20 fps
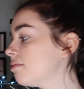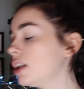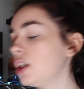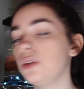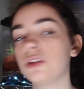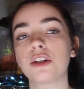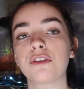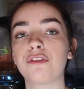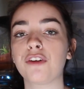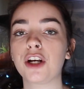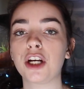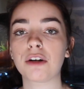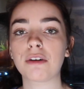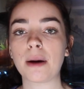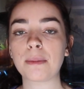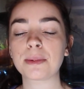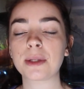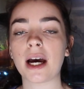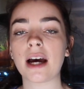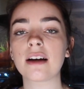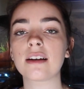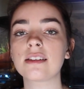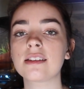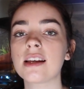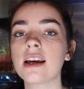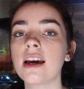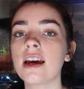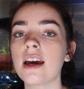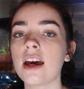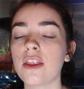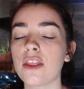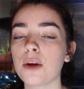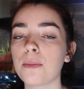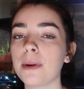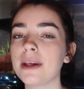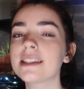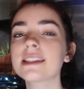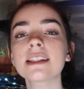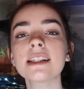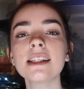use it for your reptiles. They're
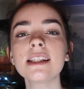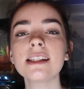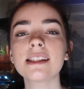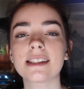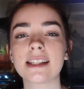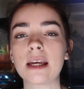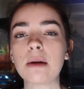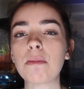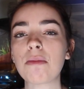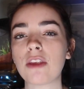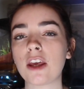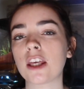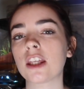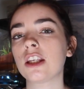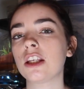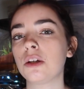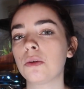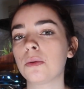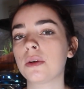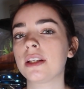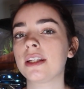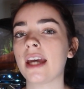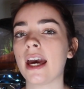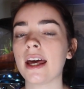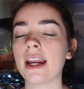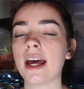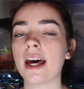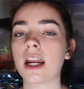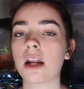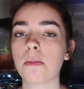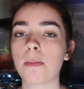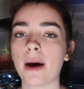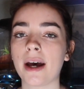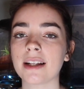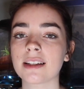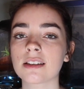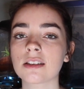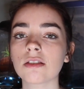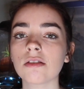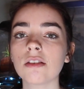basically the same thing that you would get at a
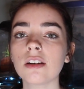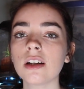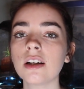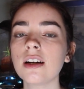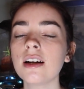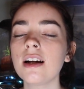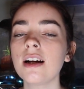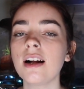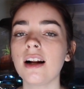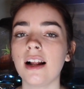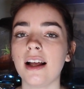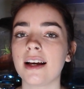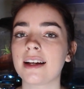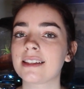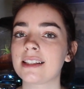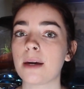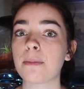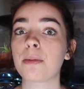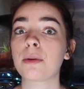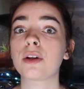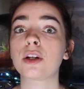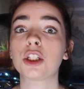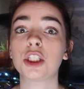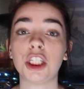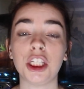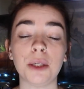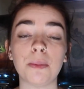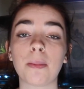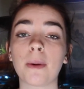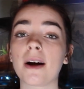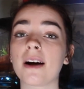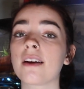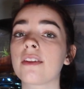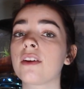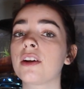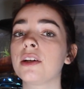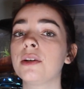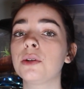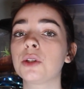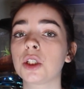pet store, except they're cheaper.
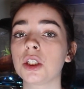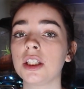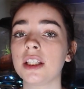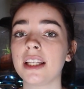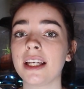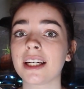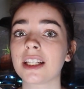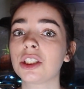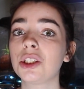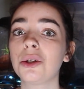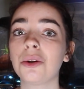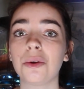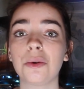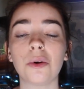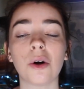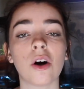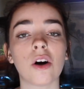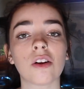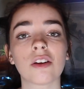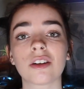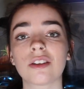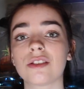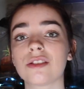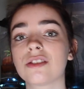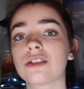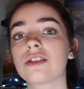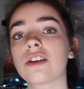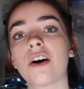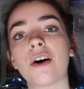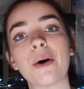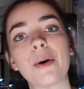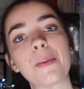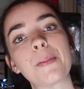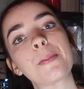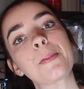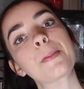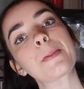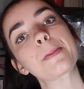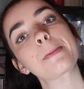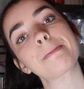They're usually like $2. So
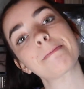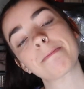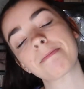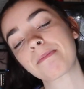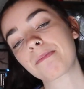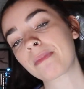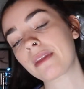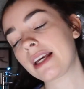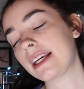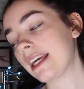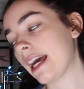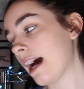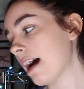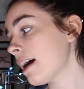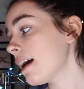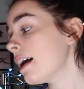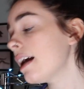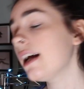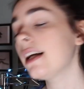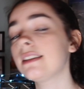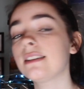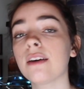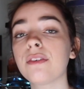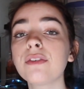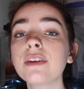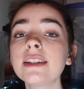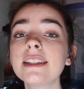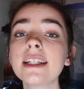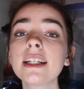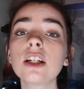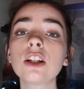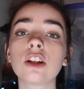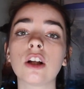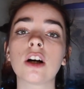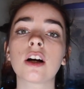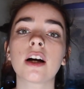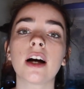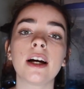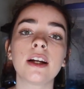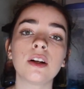yeah, definitely take a
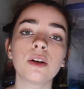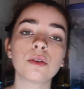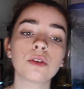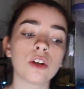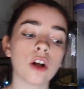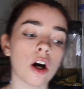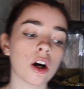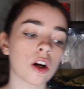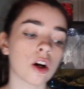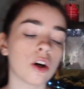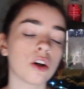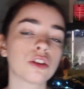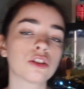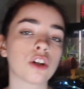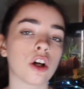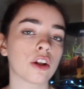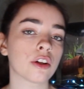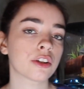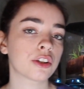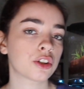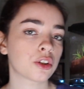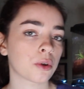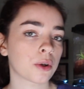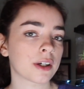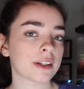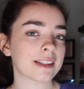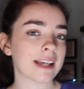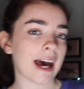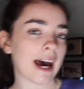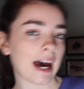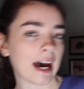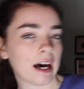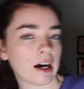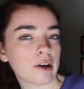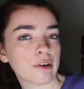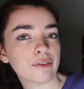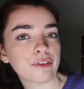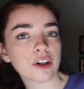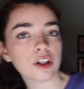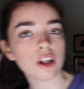look. I know not all dollar stores
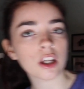have a